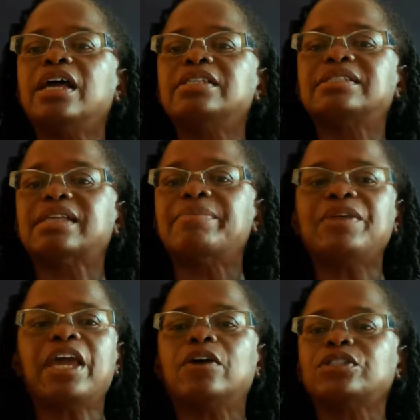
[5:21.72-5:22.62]

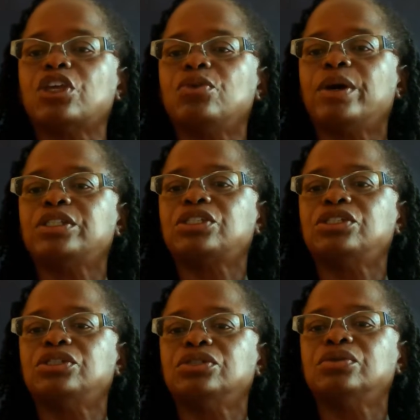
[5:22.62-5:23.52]
something else that you want to
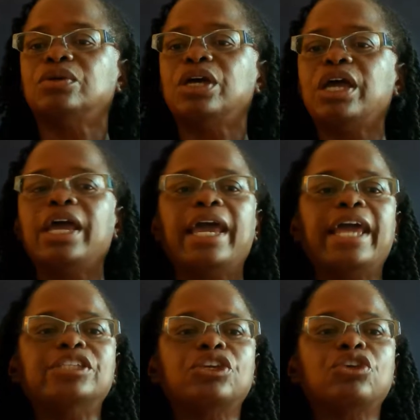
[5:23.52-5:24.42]
do
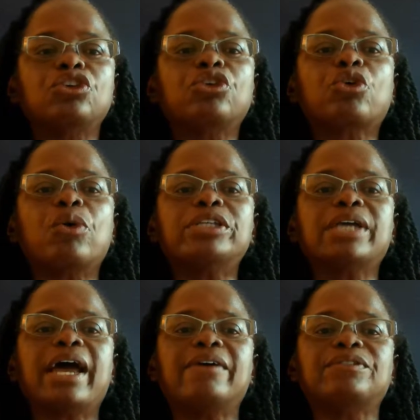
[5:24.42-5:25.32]
is you're going
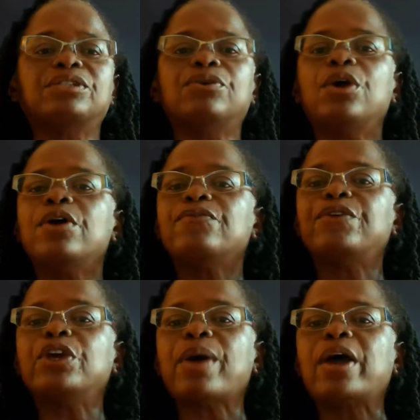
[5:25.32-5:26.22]
to have to
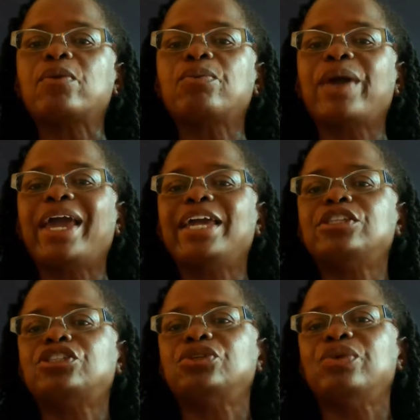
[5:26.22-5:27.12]
figure out a way
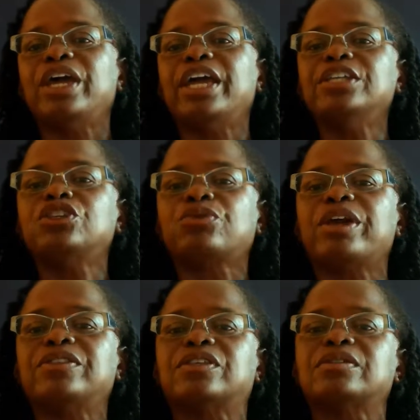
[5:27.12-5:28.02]
to
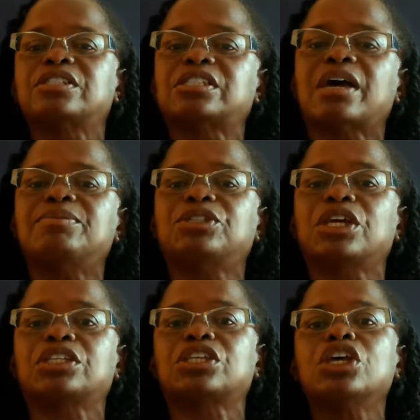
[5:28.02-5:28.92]
integrate the
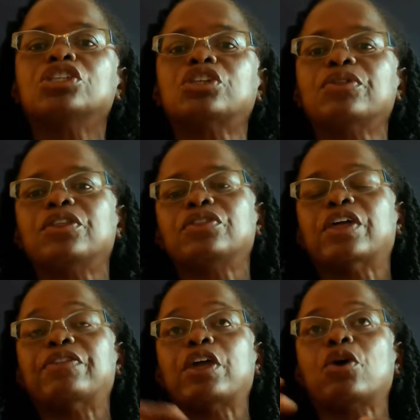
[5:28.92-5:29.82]
subjects so
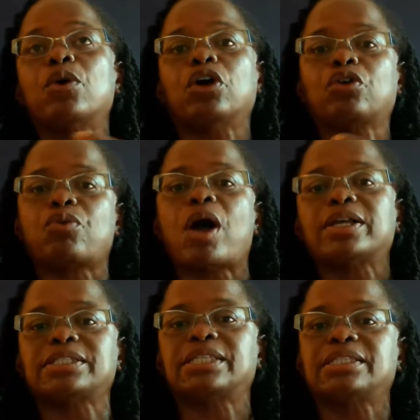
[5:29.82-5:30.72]
that they go
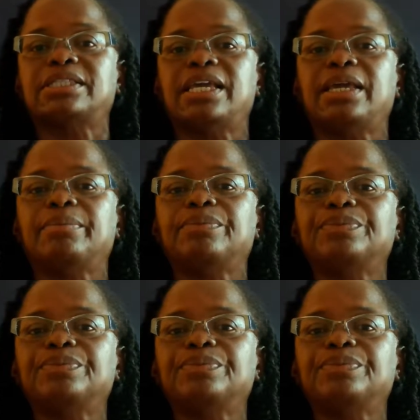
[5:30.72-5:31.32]
across the theme.